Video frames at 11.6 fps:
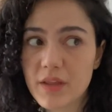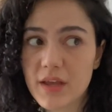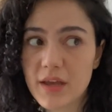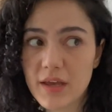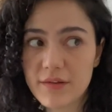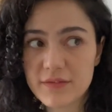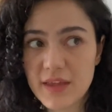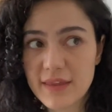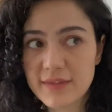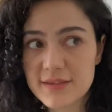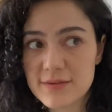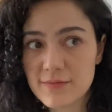If
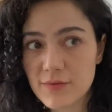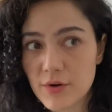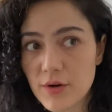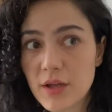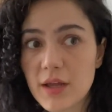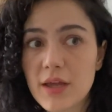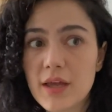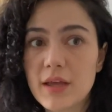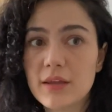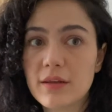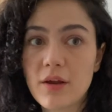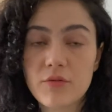that doesn't work,
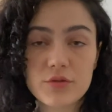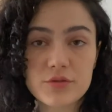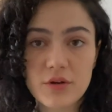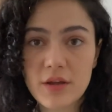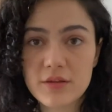then I will try